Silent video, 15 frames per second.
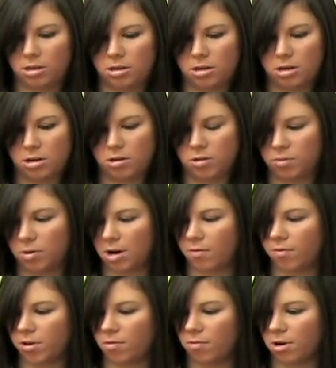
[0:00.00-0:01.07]
You can use
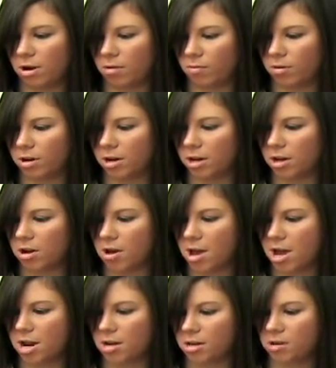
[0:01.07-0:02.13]
whatever you want. We're gonna go
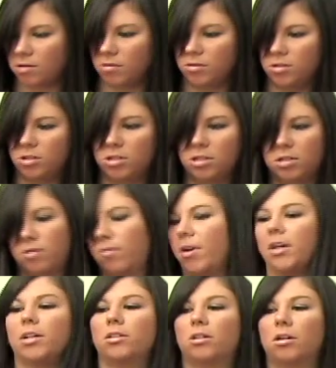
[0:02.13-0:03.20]
ahead and use just a
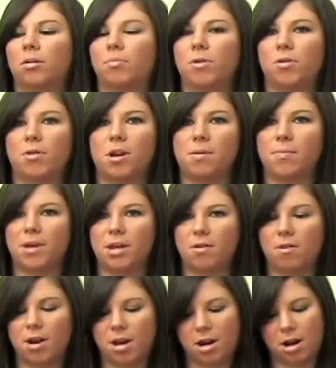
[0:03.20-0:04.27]
regular pony bead
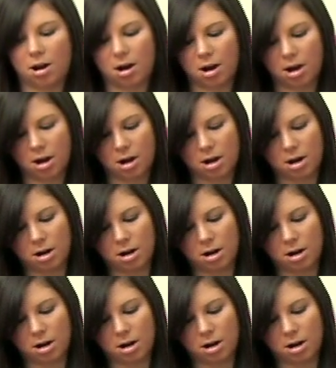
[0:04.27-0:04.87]
right here.